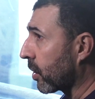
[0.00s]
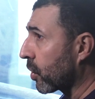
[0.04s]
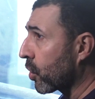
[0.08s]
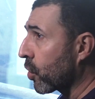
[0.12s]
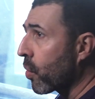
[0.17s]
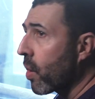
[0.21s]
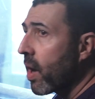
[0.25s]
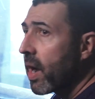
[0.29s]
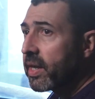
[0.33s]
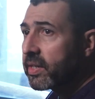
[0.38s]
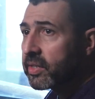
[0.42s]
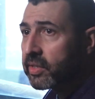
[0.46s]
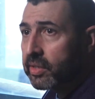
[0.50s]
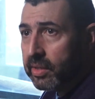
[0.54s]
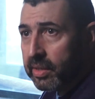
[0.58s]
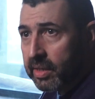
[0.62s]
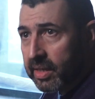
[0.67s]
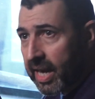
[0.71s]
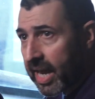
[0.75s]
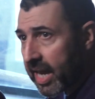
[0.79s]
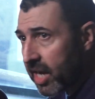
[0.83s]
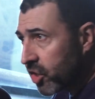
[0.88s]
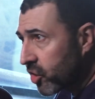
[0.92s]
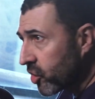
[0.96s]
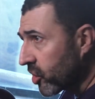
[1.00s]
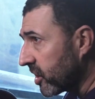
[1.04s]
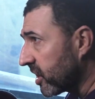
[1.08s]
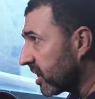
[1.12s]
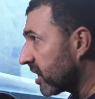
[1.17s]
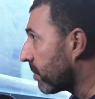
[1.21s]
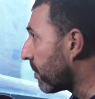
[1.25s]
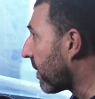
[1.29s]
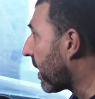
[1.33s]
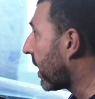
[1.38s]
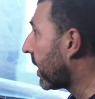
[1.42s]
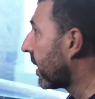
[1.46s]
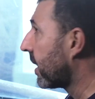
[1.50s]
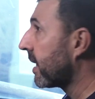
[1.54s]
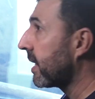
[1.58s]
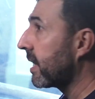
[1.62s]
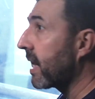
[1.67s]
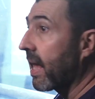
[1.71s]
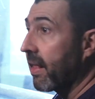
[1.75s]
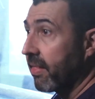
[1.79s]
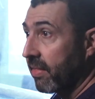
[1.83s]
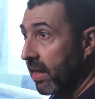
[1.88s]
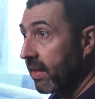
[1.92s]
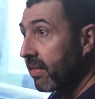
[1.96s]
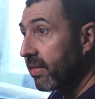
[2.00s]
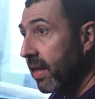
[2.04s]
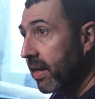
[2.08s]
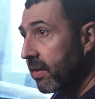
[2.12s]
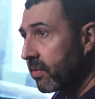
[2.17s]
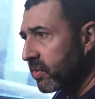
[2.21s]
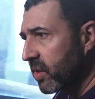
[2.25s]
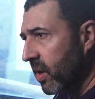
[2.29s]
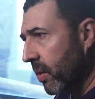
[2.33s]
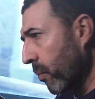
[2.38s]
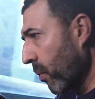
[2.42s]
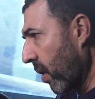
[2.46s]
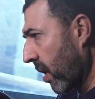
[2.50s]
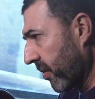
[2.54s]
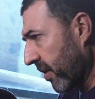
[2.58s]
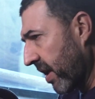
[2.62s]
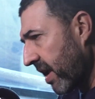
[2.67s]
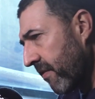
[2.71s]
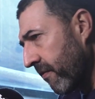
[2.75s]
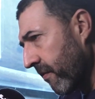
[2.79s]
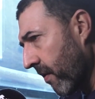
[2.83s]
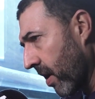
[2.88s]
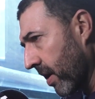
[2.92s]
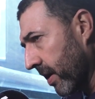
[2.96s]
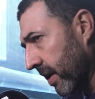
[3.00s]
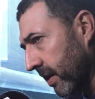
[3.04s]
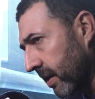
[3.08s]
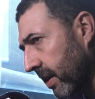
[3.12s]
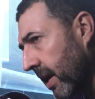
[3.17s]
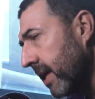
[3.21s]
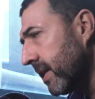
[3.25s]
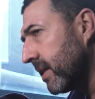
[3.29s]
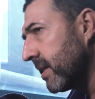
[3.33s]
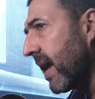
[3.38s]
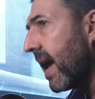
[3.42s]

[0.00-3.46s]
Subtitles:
across the nation, smell it, and then they say, well, they farted. Let's